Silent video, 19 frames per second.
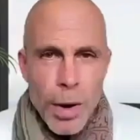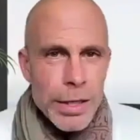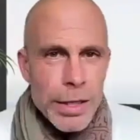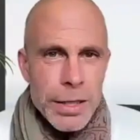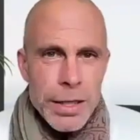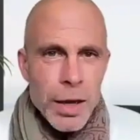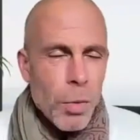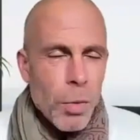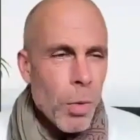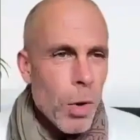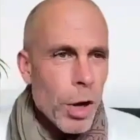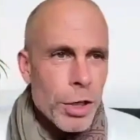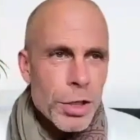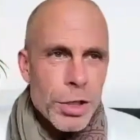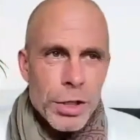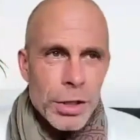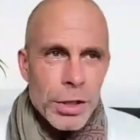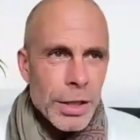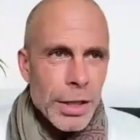idea
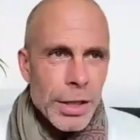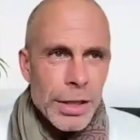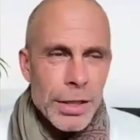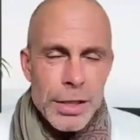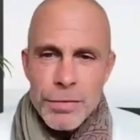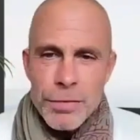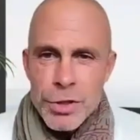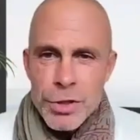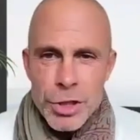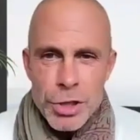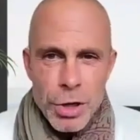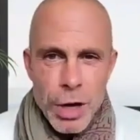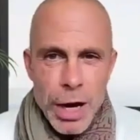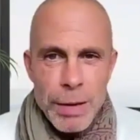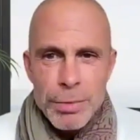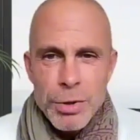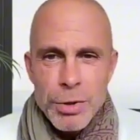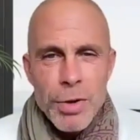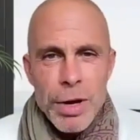what. as I've
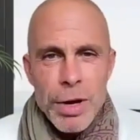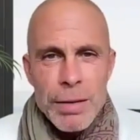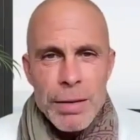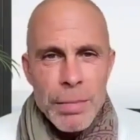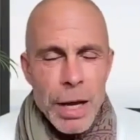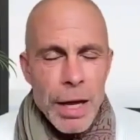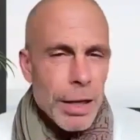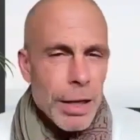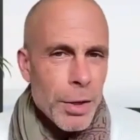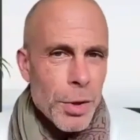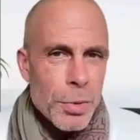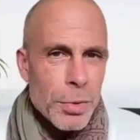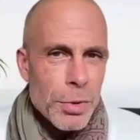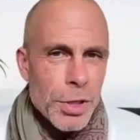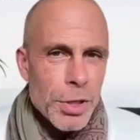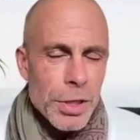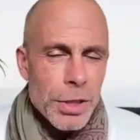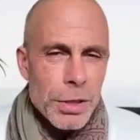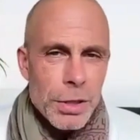described already, my health
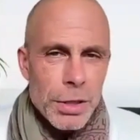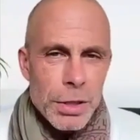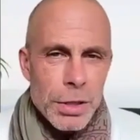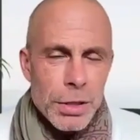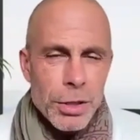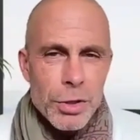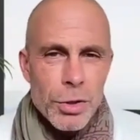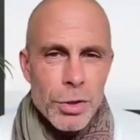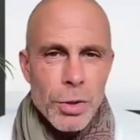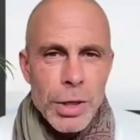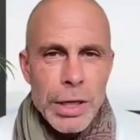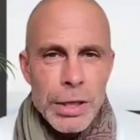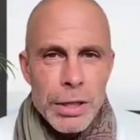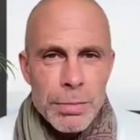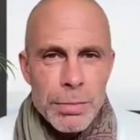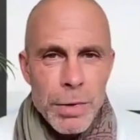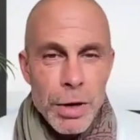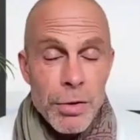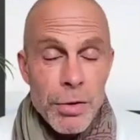was in the
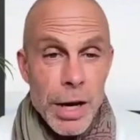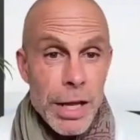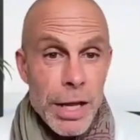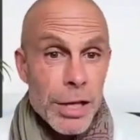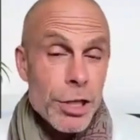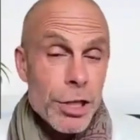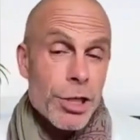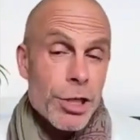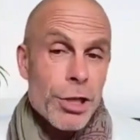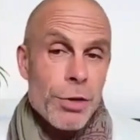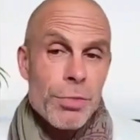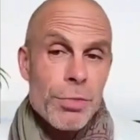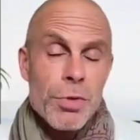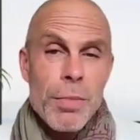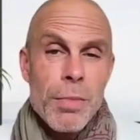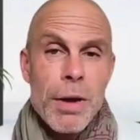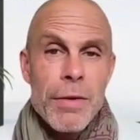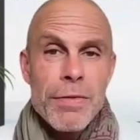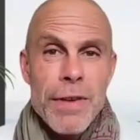toilets. My
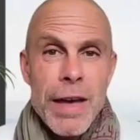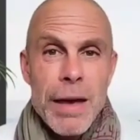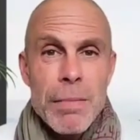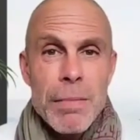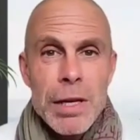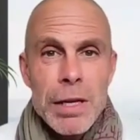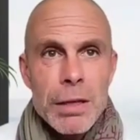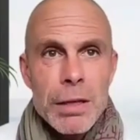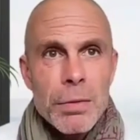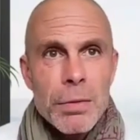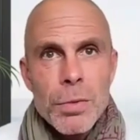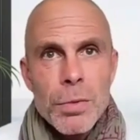relationships with my family